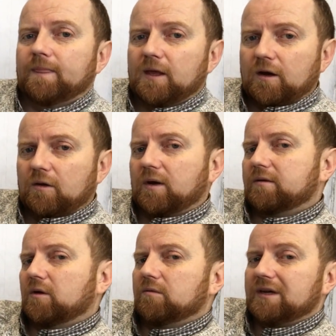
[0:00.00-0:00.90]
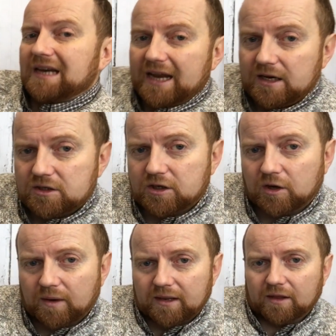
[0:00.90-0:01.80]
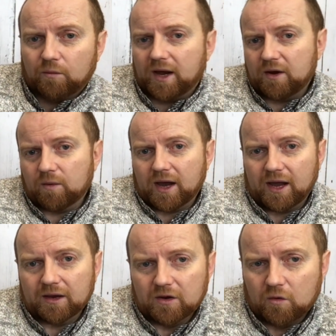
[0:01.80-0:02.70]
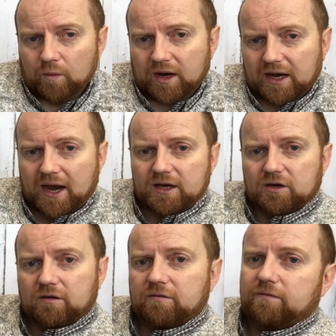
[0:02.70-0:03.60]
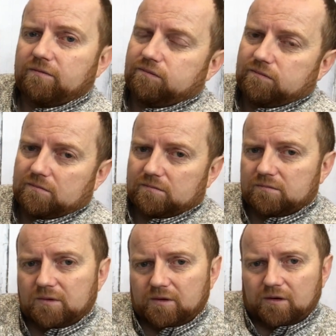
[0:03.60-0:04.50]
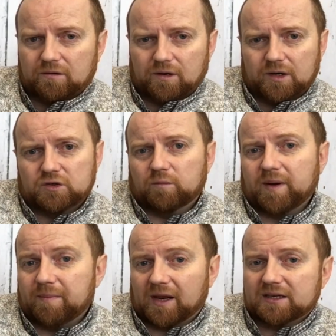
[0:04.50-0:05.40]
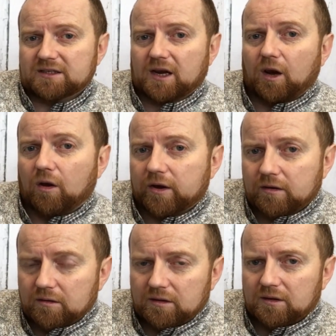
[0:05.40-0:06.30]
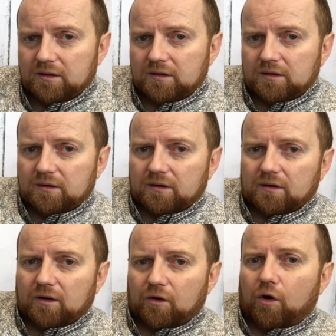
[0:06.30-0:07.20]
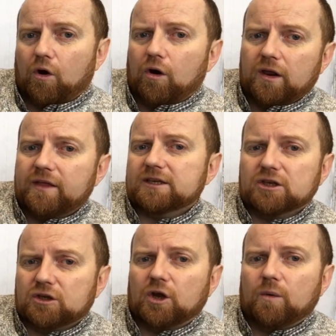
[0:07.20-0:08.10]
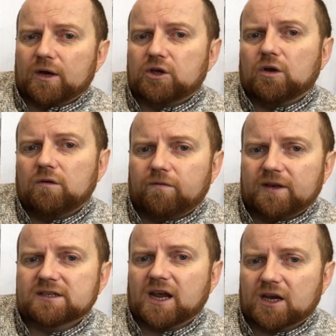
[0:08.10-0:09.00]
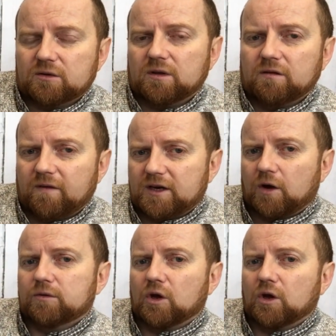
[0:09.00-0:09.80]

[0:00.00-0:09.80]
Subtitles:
You know, I don't need to do it the way where we kind of, as some people like to say, loyal. All of this I do for the sake of doing the video.